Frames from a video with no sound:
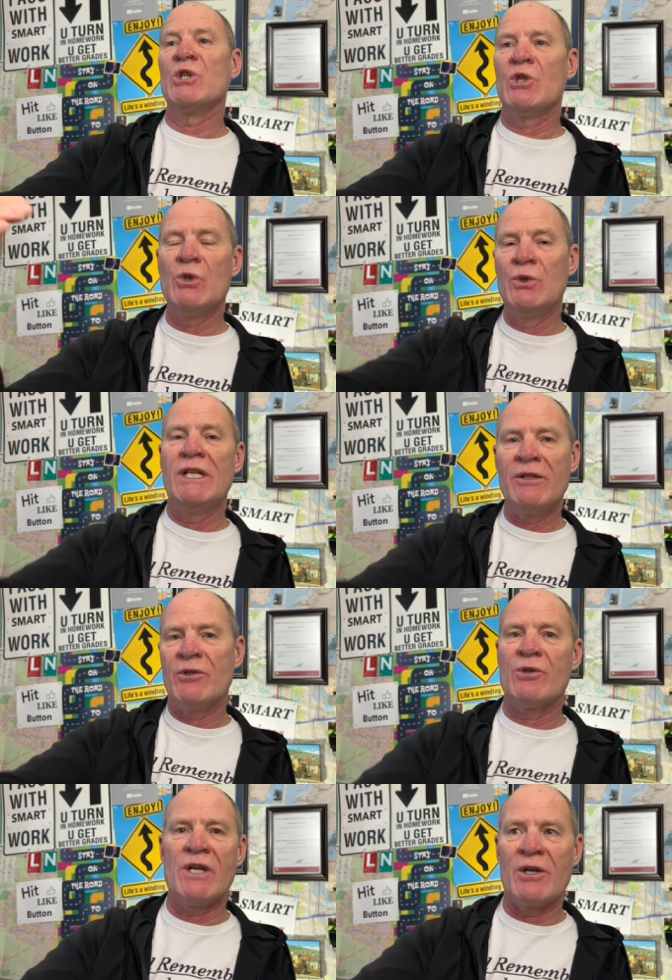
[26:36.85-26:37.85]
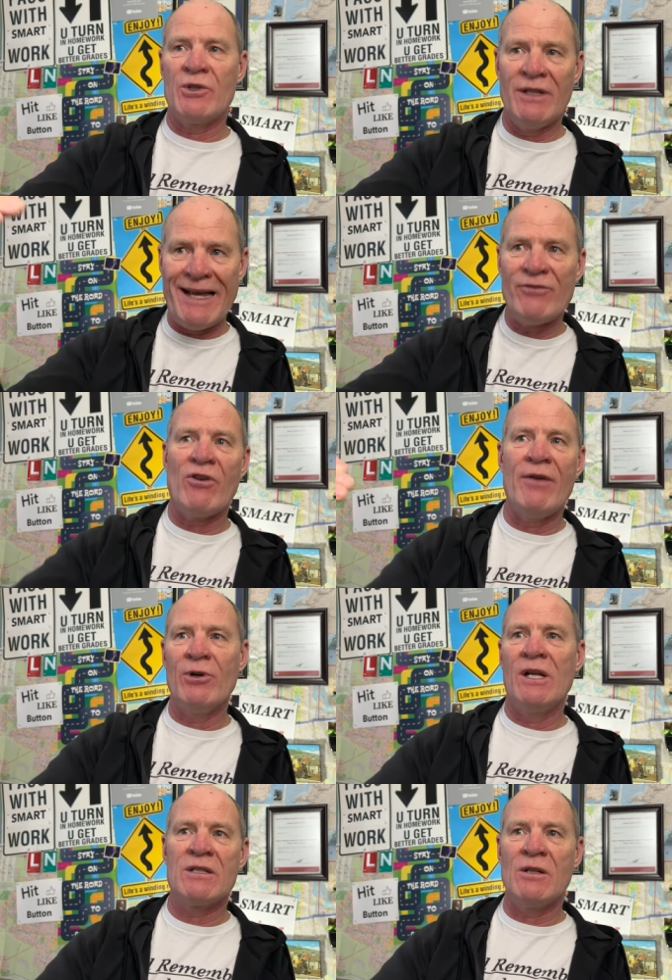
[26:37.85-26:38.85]
to the intersection, that driver
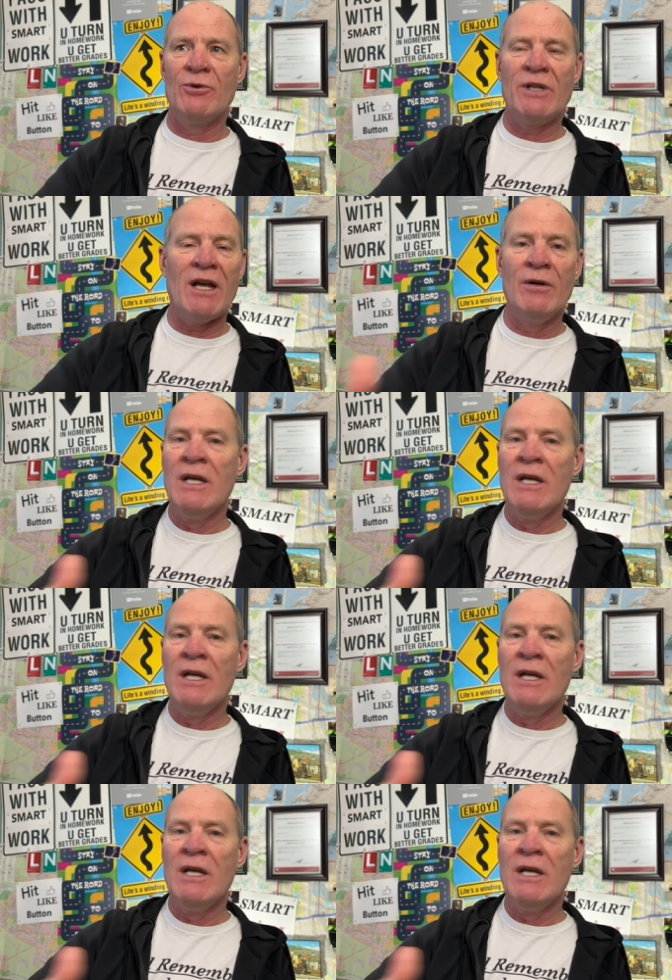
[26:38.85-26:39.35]
has slowed down.